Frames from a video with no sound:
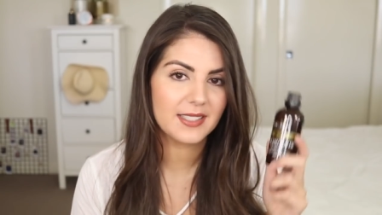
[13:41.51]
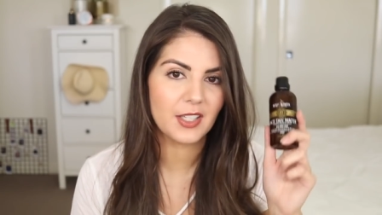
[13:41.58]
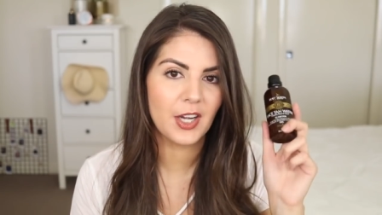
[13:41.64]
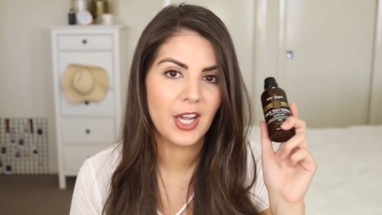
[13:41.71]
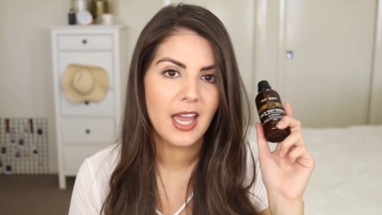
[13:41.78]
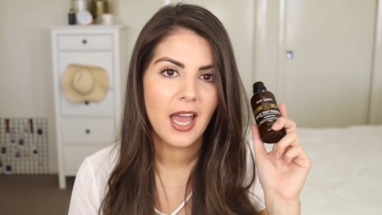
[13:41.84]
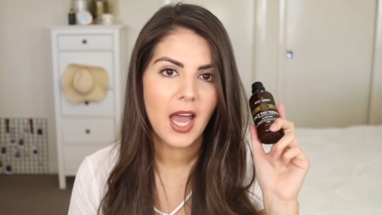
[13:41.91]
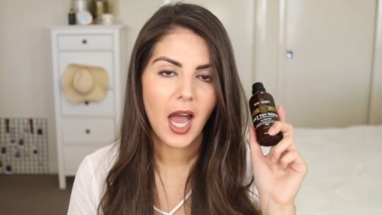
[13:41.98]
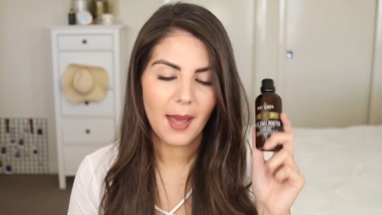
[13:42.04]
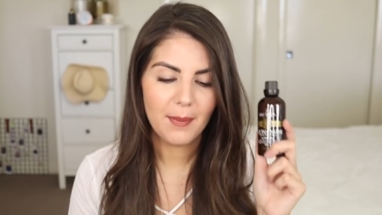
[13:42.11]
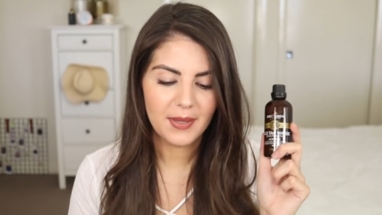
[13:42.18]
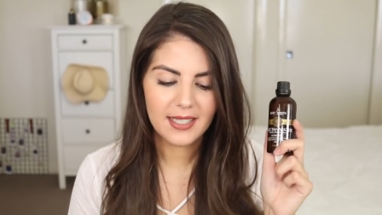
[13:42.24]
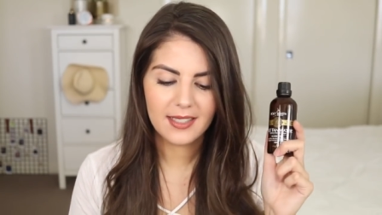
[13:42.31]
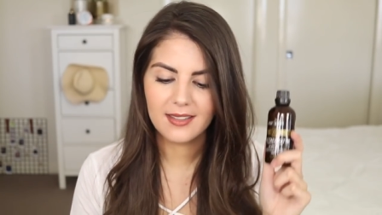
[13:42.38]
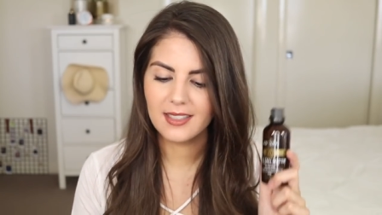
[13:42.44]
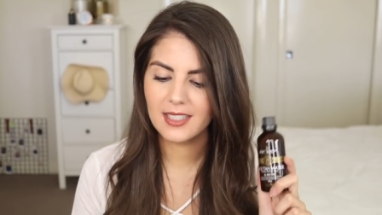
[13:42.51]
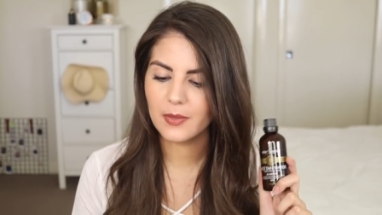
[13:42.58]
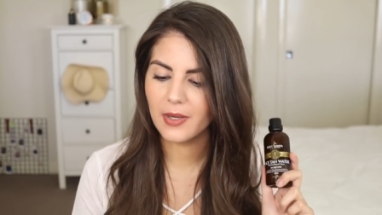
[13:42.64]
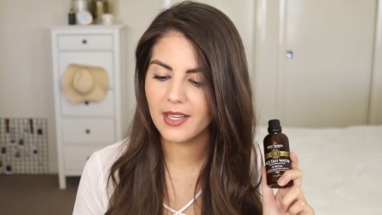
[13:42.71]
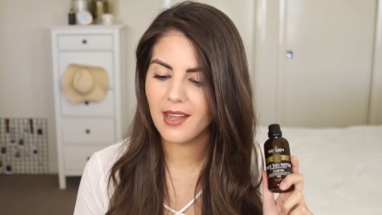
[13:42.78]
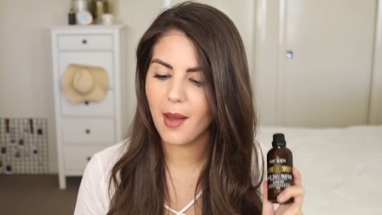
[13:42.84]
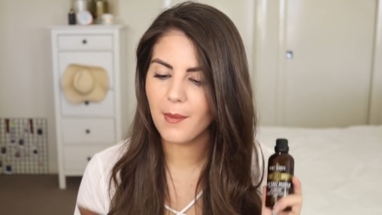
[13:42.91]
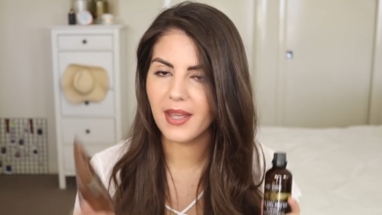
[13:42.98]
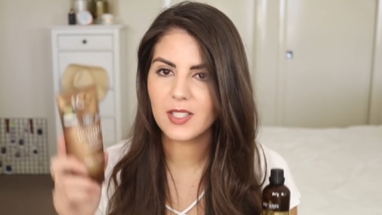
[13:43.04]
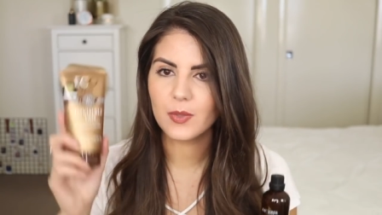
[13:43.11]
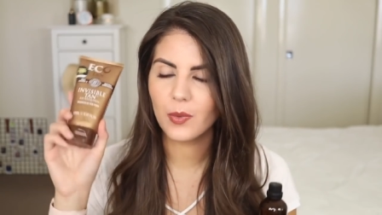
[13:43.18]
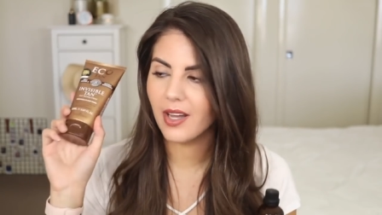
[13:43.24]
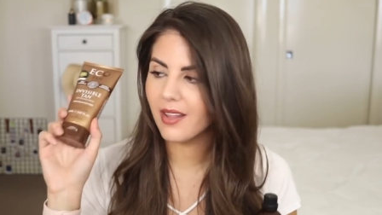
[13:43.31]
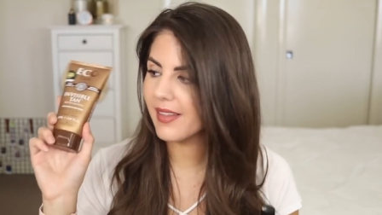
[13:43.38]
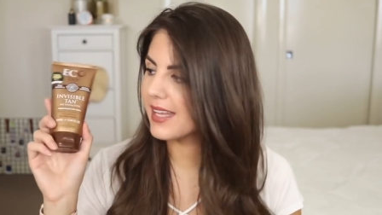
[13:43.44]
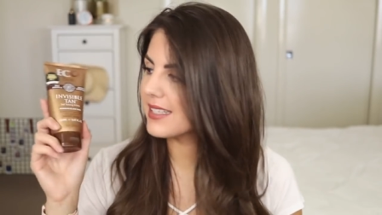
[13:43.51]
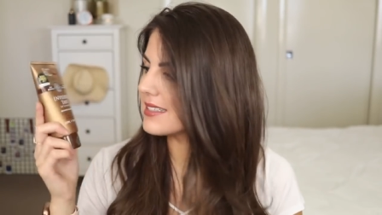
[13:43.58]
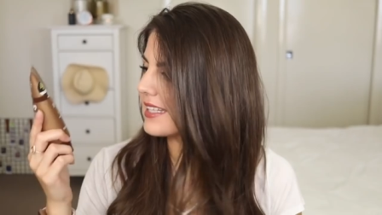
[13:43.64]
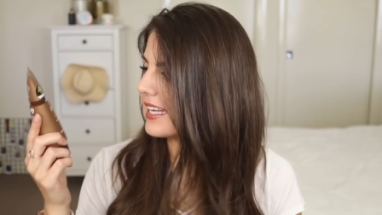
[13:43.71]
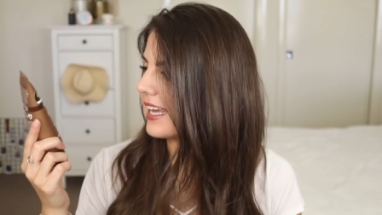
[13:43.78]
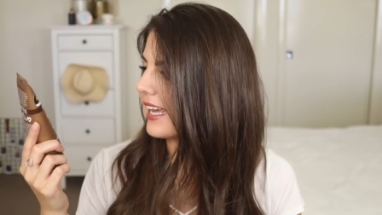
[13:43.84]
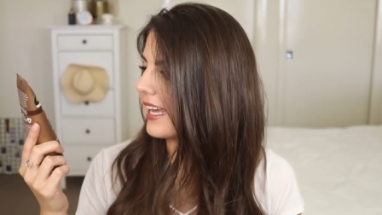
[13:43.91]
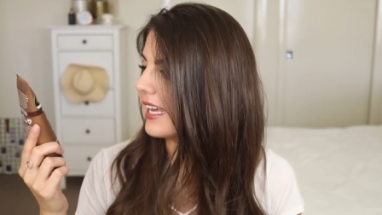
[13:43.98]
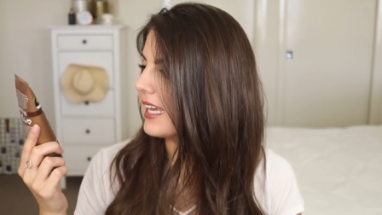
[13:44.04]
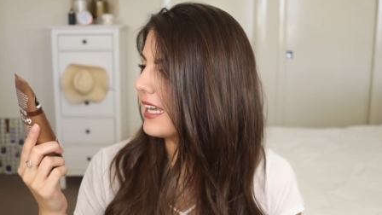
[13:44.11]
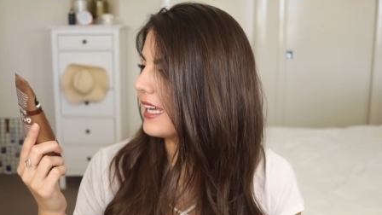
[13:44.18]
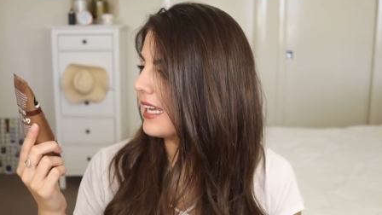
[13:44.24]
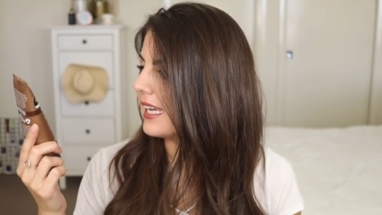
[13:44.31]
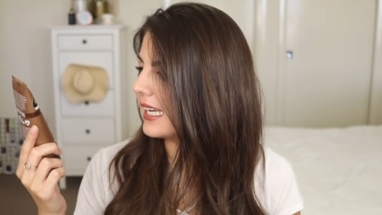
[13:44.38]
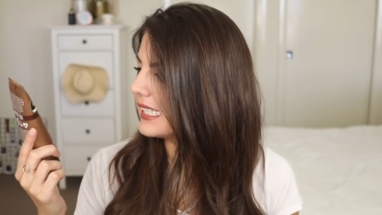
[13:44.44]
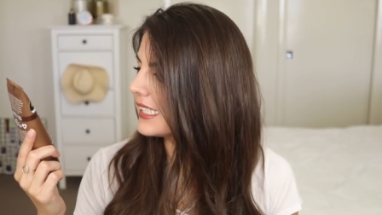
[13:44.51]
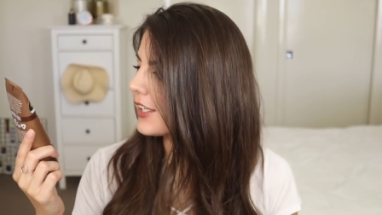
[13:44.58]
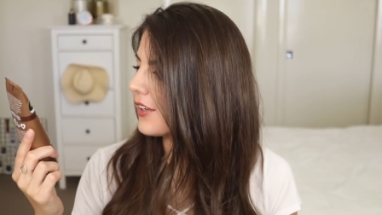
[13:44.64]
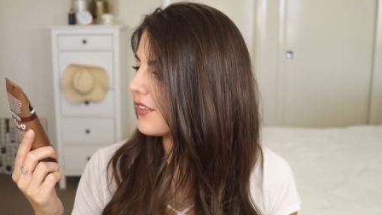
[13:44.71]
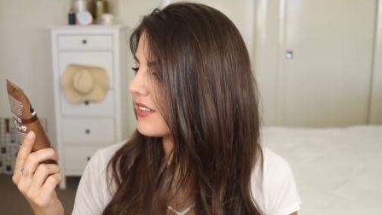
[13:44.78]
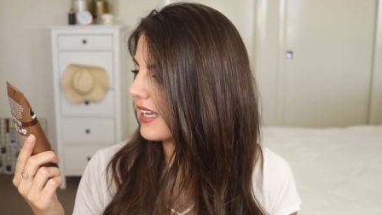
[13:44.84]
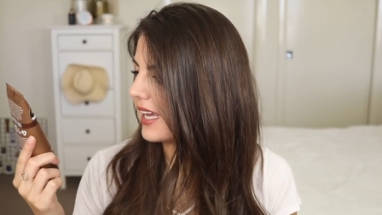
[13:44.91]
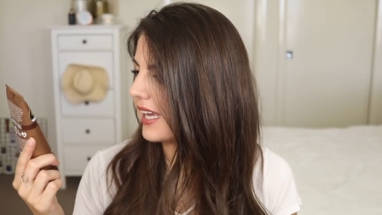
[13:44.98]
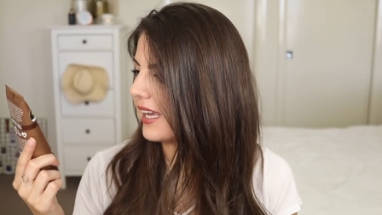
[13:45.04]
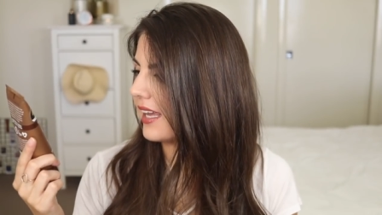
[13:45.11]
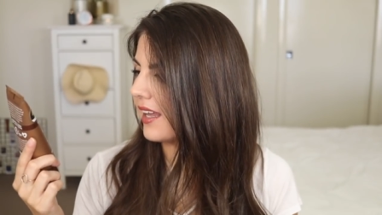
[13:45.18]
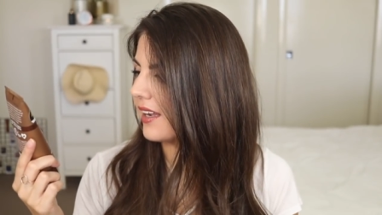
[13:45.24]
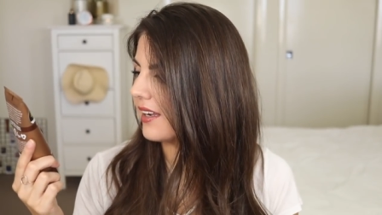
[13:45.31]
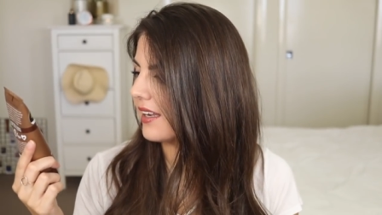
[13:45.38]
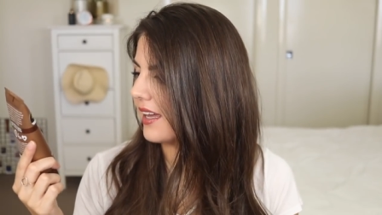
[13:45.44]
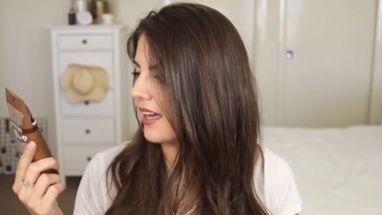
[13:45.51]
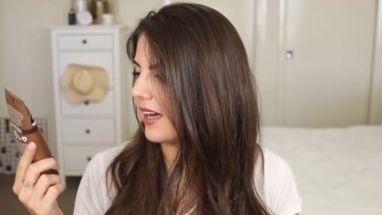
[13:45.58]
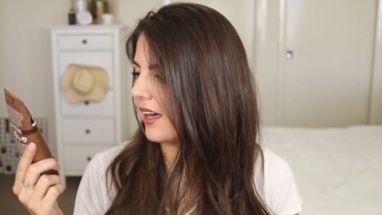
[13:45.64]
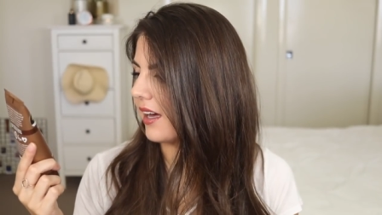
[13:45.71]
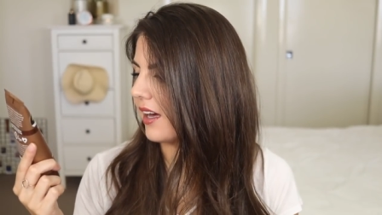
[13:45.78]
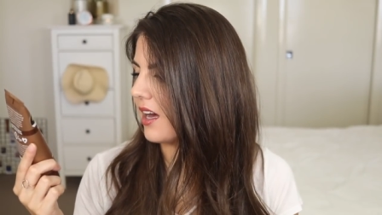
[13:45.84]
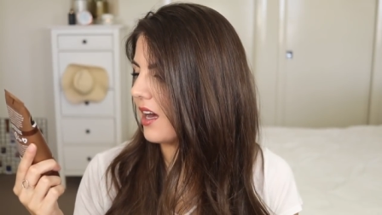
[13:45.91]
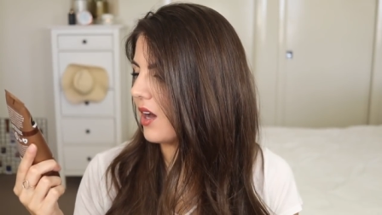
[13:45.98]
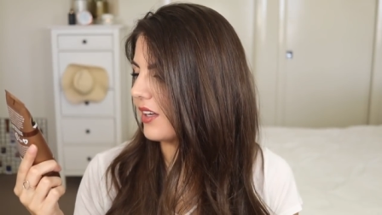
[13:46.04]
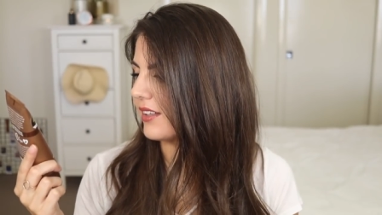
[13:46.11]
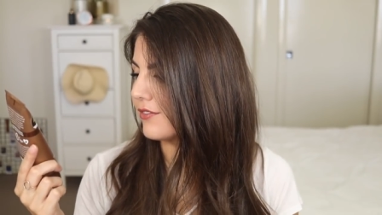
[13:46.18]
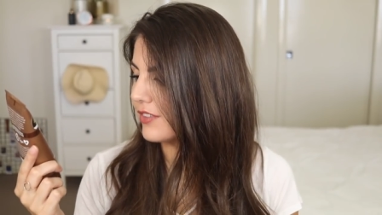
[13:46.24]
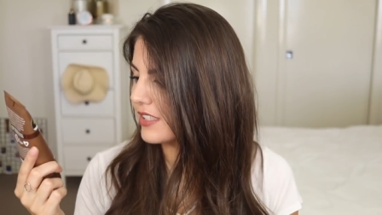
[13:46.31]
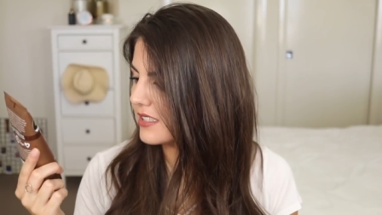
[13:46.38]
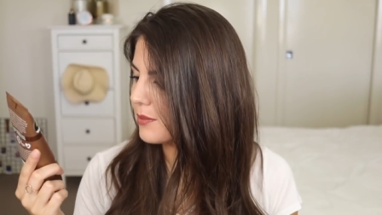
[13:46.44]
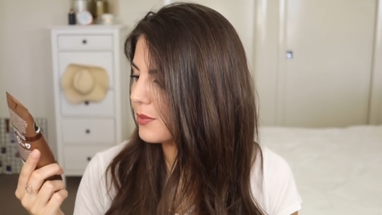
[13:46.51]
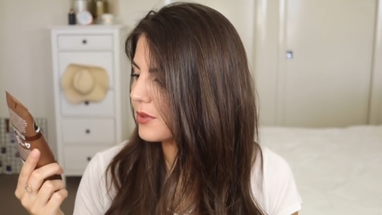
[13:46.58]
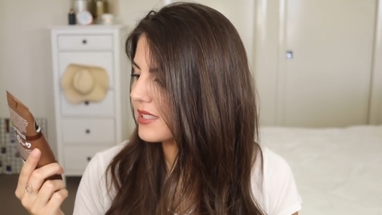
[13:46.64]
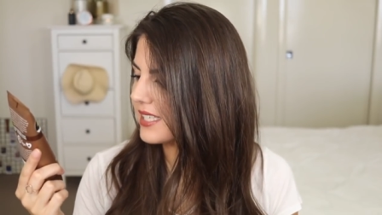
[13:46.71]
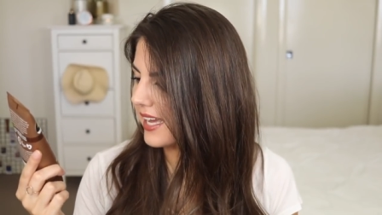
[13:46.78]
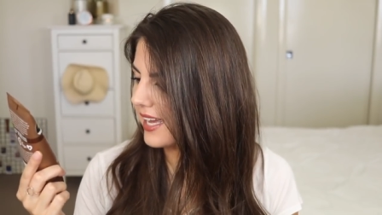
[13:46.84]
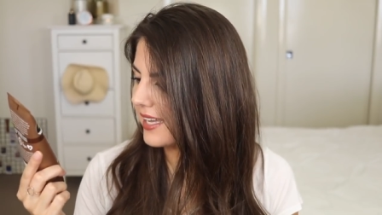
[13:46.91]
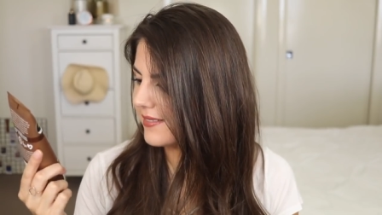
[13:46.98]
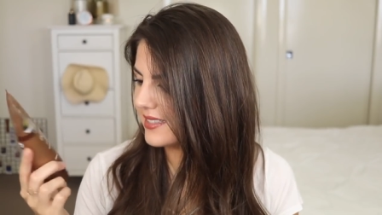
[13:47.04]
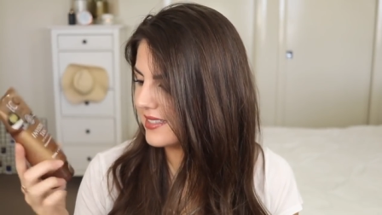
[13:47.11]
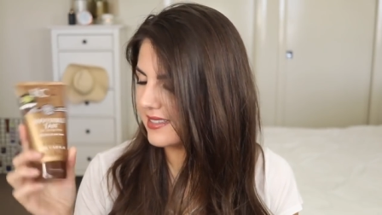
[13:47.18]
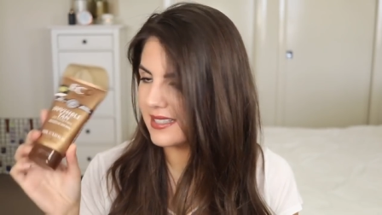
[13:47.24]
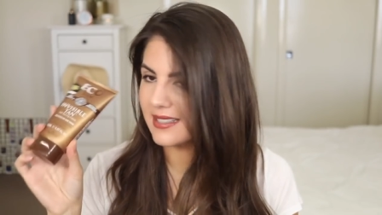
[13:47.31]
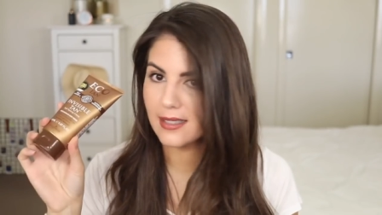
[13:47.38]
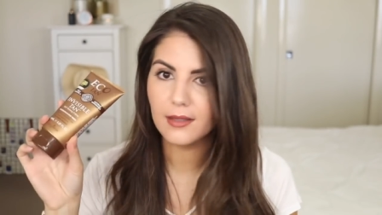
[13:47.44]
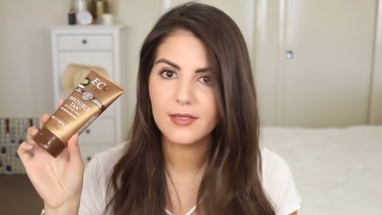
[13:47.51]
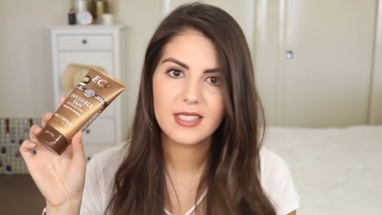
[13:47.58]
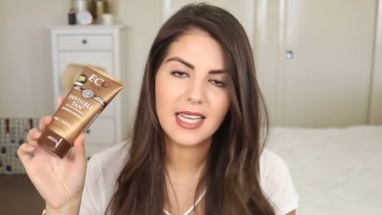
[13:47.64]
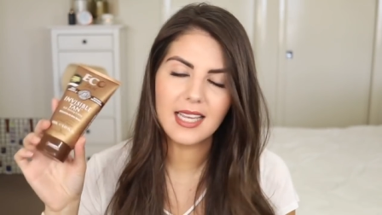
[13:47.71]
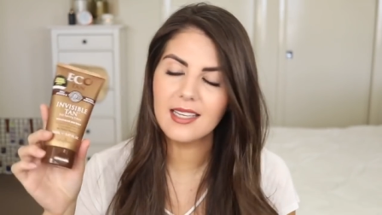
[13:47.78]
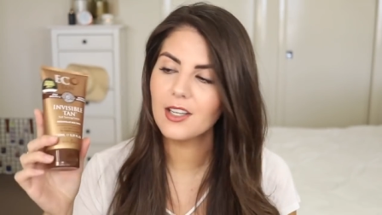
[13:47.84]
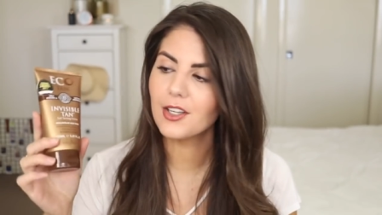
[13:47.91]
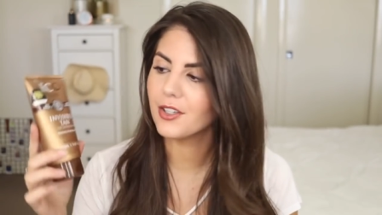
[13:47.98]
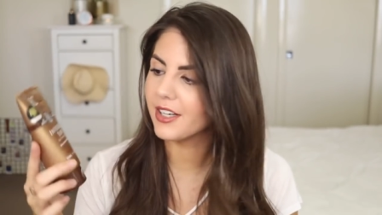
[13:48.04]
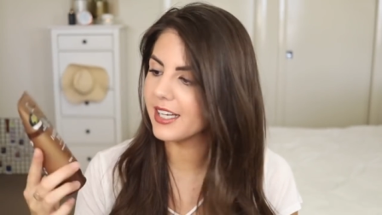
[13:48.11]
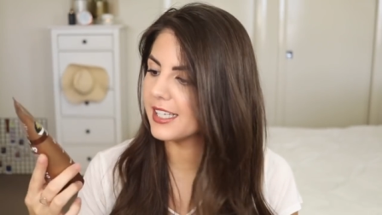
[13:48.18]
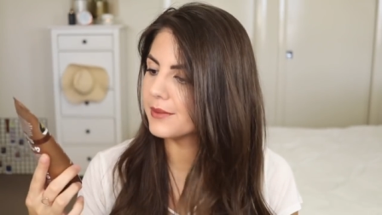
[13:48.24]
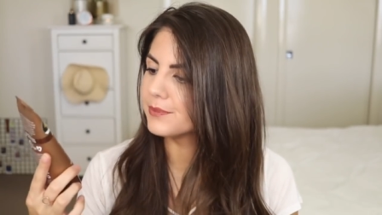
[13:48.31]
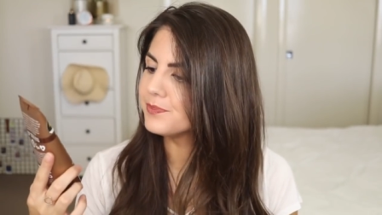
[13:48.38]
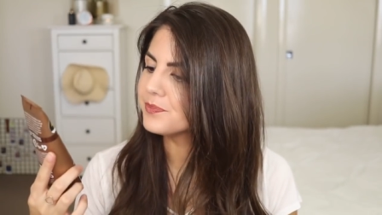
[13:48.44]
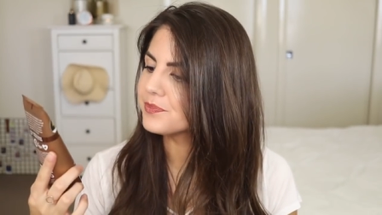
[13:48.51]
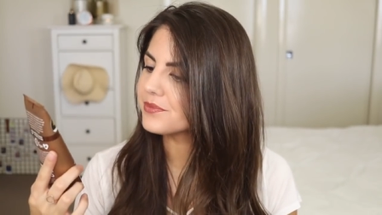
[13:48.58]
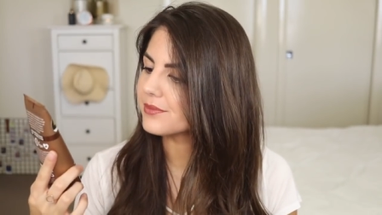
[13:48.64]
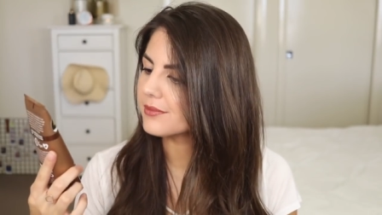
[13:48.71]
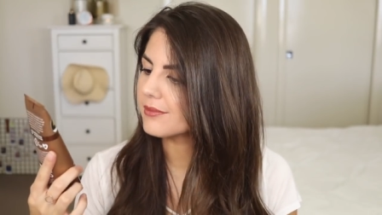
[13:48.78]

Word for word: So I picked this one up as well as their Eco Tan Invisible Tan. This is a self-tanning cream.